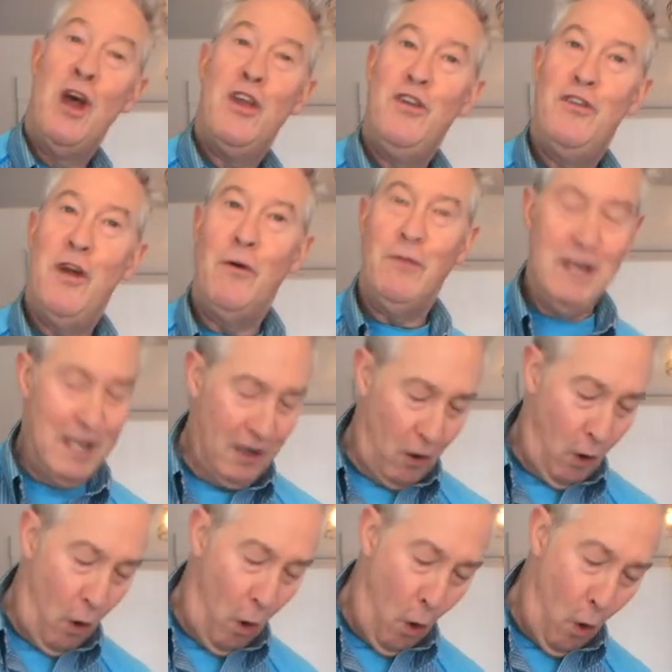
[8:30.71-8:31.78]
You don't need a
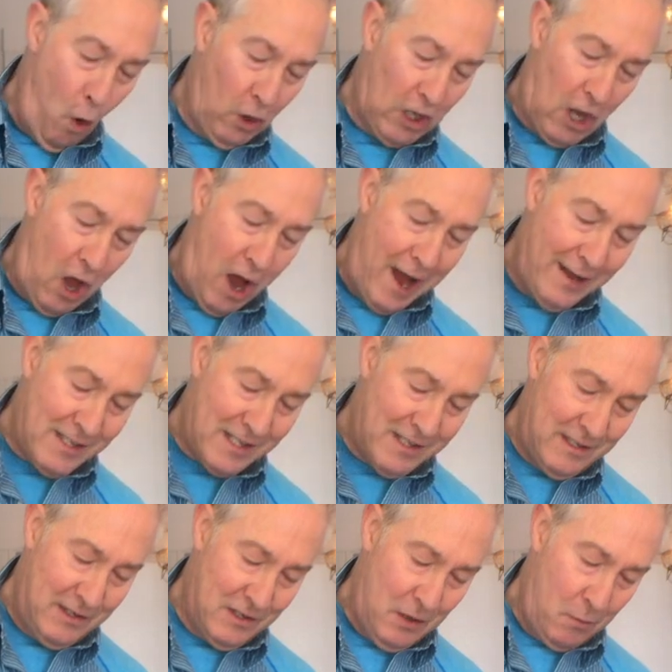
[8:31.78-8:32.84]
whole lot.
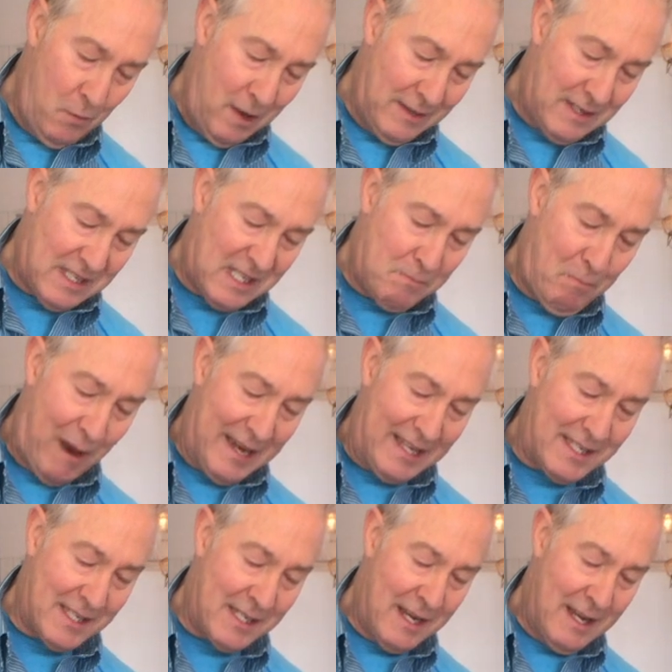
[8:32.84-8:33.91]
You don't want the
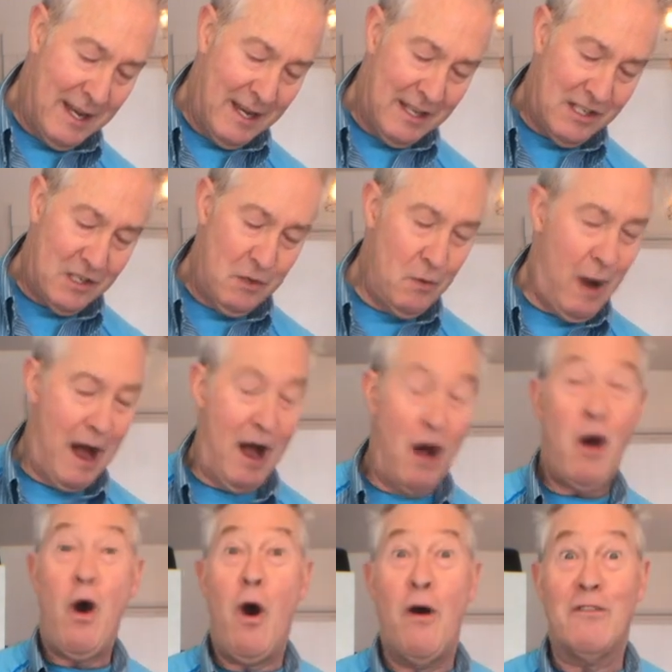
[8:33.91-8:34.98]
spice to
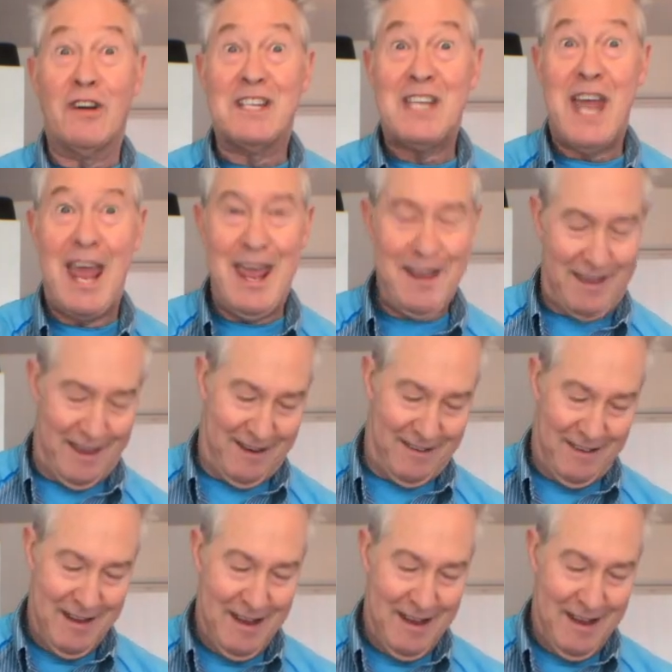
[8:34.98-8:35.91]
overtake it.